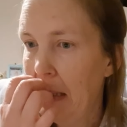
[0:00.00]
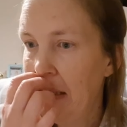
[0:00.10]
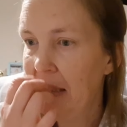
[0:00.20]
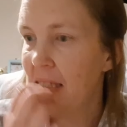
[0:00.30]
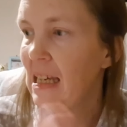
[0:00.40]

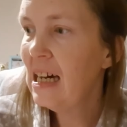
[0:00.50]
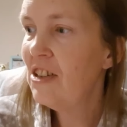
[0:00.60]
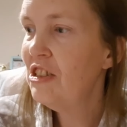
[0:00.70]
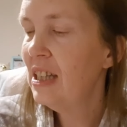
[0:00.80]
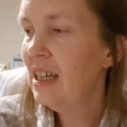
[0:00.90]
And then
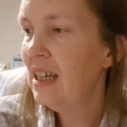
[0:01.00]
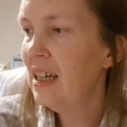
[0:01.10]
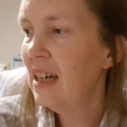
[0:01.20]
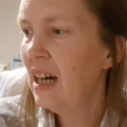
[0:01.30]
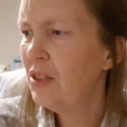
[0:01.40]

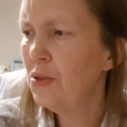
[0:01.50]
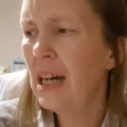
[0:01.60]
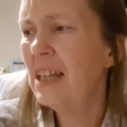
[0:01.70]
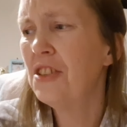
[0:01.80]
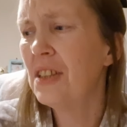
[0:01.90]
Saturday, I
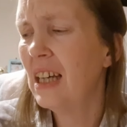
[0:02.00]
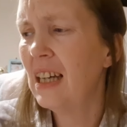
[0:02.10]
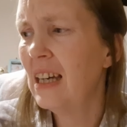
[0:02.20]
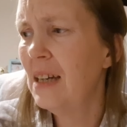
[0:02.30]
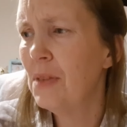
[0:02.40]
don't actually
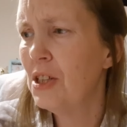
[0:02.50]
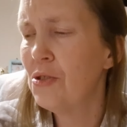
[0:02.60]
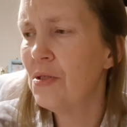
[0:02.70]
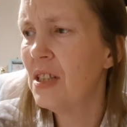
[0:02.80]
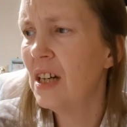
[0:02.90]
think I ate
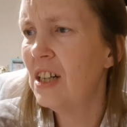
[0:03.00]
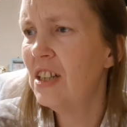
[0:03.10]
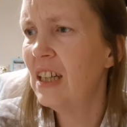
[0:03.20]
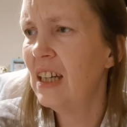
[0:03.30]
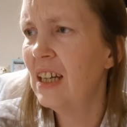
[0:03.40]
much on
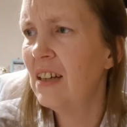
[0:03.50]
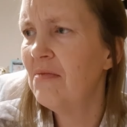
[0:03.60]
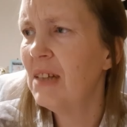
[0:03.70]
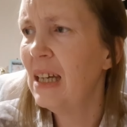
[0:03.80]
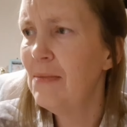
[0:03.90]
Saturday.
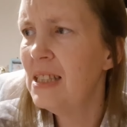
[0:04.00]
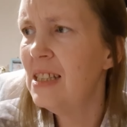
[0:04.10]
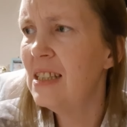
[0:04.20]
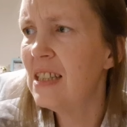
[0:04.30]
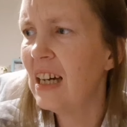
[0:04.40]
Came to
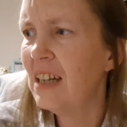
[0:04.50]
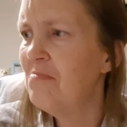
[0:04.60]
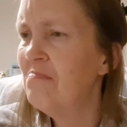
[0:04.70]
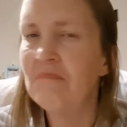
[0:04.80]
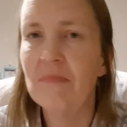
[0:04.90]
tea
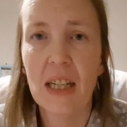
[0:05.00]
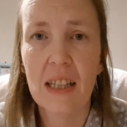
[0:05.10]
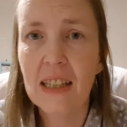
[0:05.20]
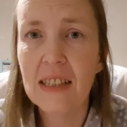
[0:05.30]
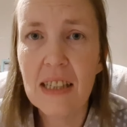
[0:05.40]
time.
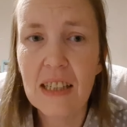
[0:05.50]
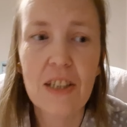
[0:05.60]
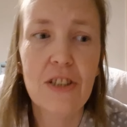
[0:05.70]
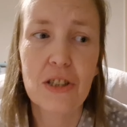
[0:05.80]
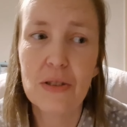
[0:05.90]
Like I
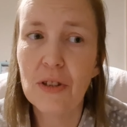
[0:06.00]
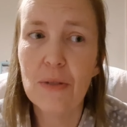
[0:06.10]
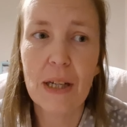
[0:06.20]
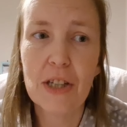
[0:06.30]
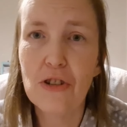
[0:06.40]
said, just got
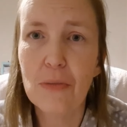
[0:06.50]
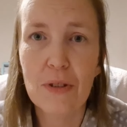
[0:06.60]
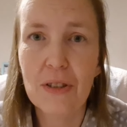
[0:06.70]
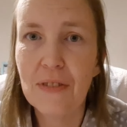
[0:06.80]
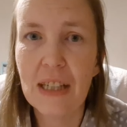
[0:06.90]
the big
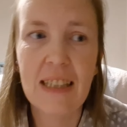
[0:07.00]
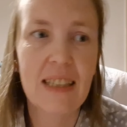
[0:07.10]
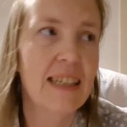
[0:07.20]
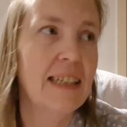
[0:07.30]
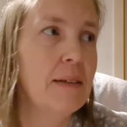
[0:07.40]
shop on the
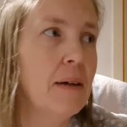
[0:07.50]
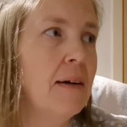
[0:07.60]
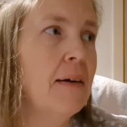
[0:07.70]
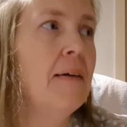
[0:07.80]
Friday night.